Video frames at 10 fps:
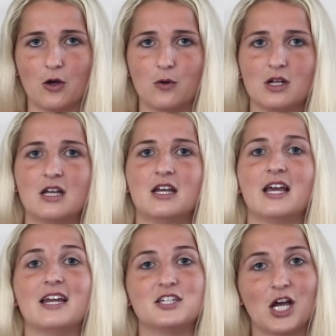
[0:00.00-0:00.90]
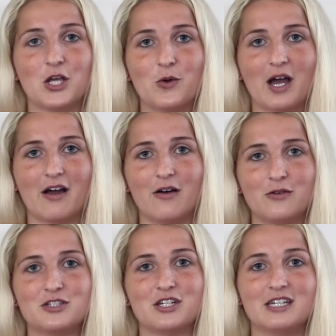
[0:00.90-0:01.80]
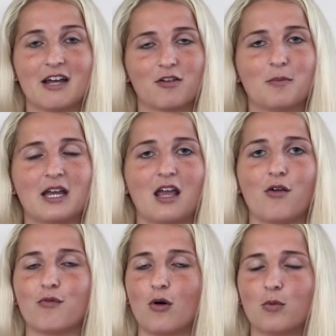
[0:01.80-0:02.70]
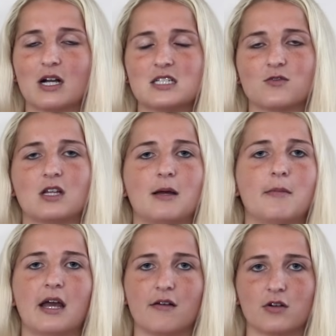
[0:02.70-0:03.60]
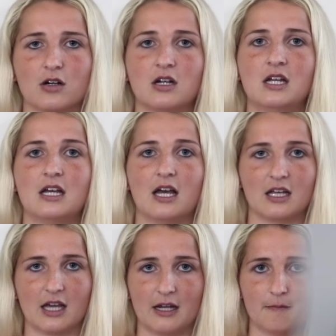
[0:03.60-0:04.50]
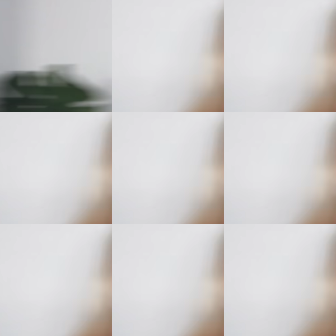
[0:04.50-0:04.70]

code and tell you how to never pay full price for them ever again.